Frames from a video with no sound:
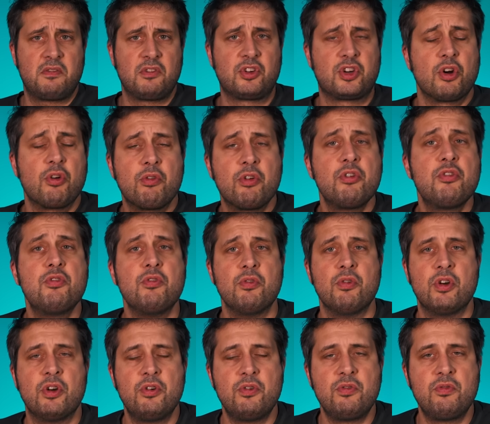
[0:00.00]
guru
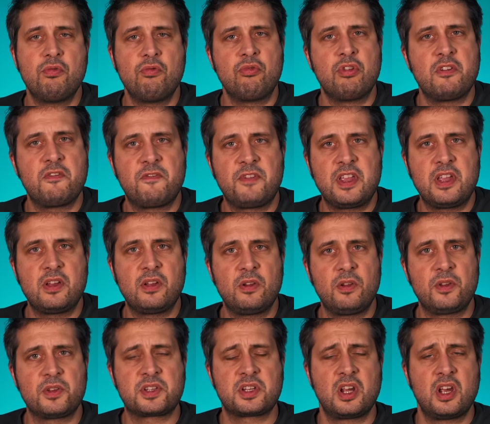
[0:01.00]
who
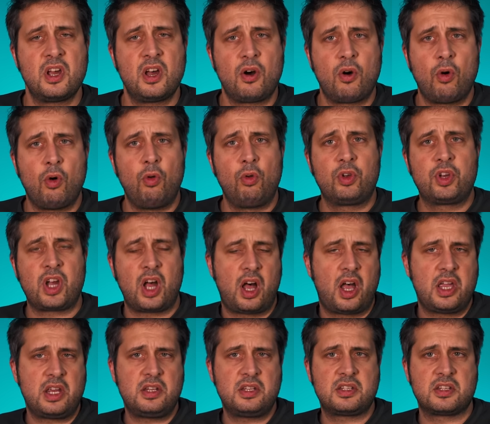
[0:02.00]
reveals all
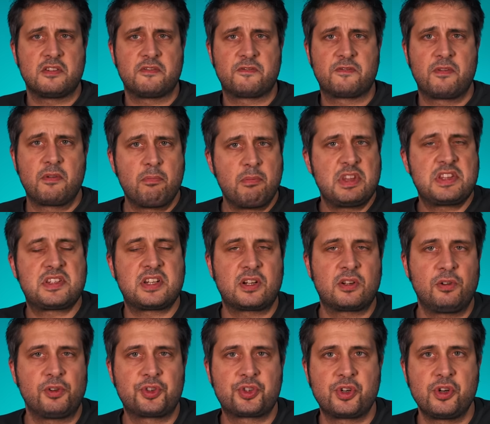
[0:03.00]
kinds of
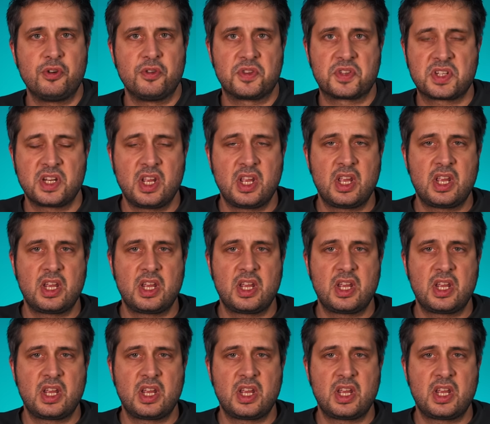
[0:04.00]
mystical truths.